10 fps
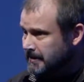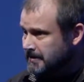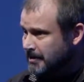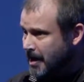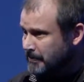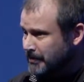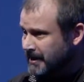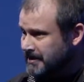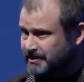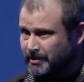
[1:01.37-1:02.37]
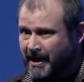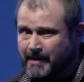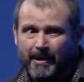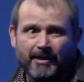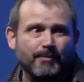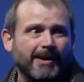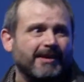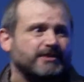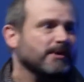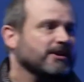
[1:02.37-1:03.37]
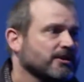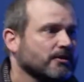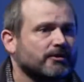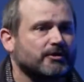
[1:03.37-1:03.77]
So help your kids do that. By the way, that's what you're